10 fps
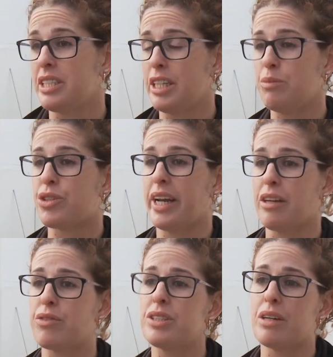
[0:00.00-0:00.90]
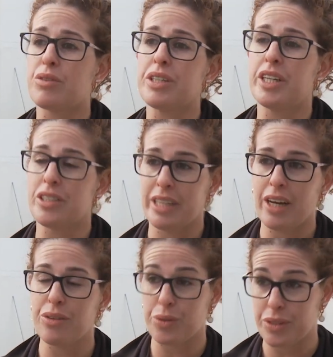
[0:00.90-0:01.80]
team training for several years
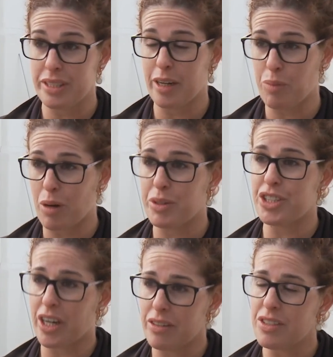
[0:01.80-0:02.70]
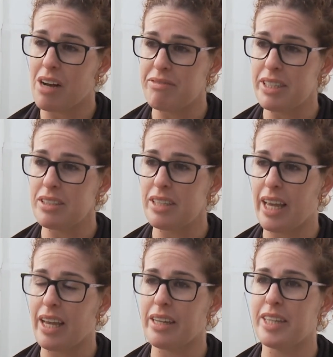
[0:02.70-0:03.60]
now through the Santa Barbara Sheriff's Office,
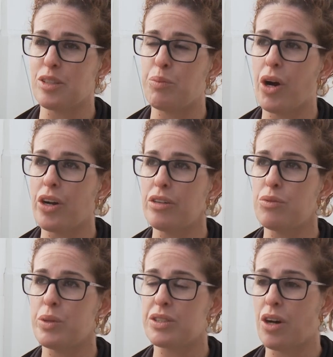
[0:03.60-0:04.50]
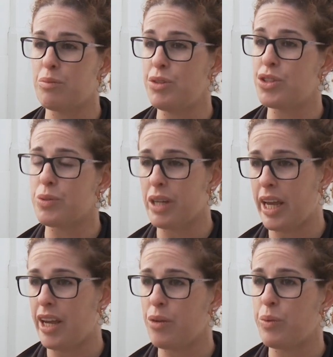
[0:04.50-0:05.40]
and as a part of what's called mutual
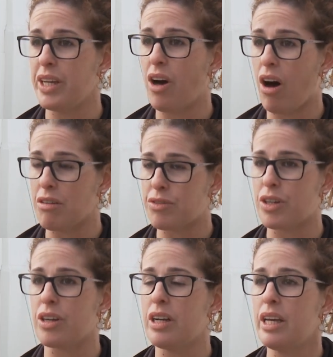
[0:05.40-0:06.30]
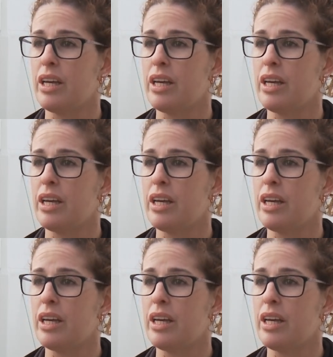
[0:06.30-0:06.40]
aid, we offer